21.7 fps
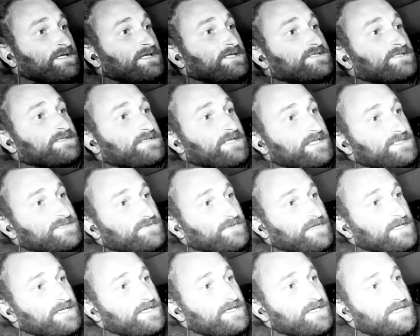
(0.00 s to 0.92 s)
so that's
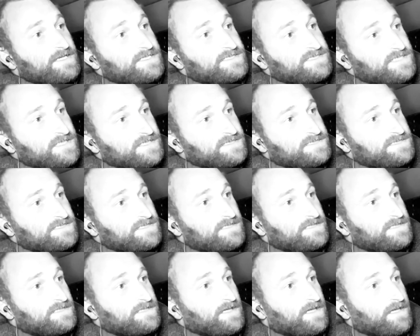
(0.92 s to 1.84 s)
what,
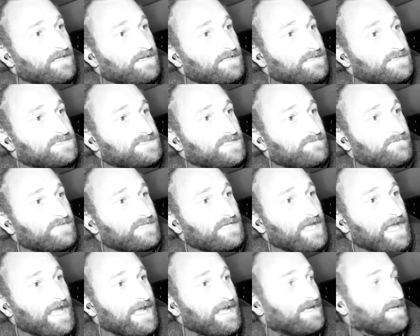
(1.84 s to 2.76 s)
sixty,
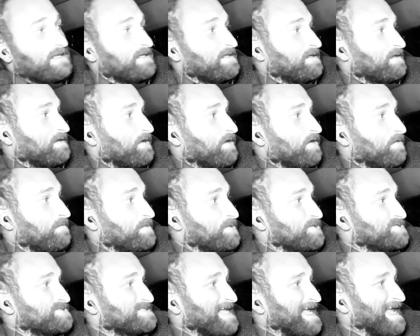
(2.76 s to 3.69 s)
seventy, eighty,
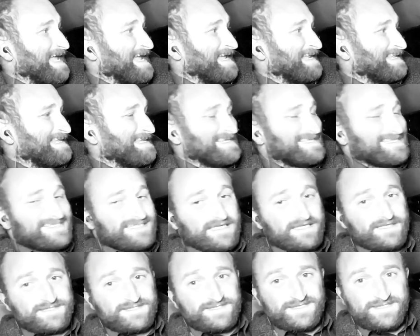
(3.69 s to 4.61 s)
almost eighty
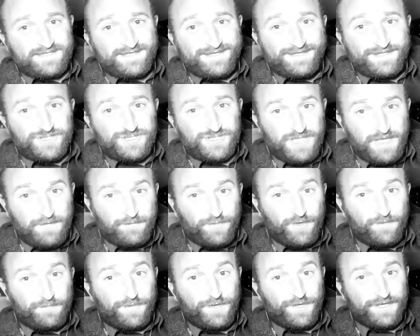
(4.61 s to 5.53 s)
cents
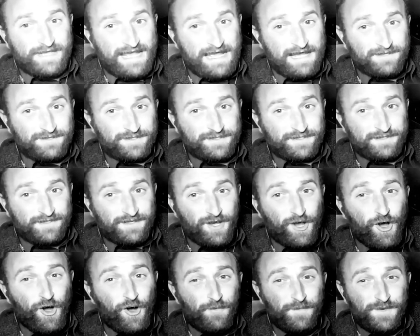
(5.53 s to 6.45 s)
cheaper per gallon.
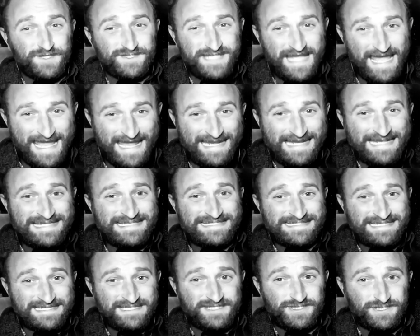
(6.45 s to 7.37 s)
Almost eighty
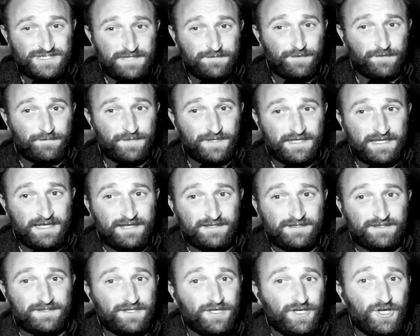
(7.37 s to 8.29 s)
cents cheaper per
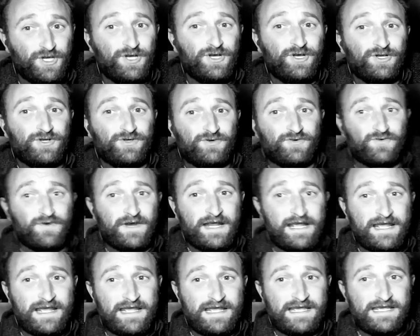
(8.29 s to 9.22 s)
gallon.
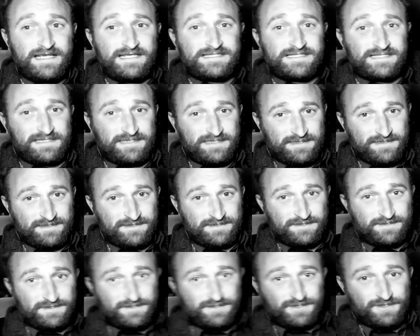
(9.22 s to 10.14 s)
Crazy.
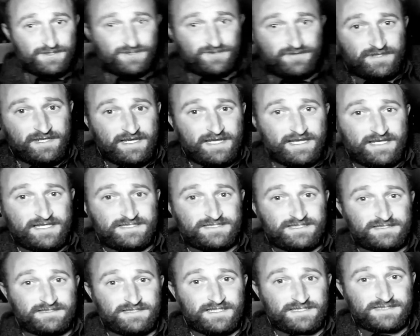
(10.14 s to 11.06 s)

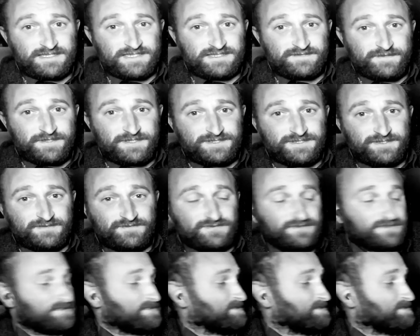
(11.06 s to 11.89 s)
Crazy less expensive.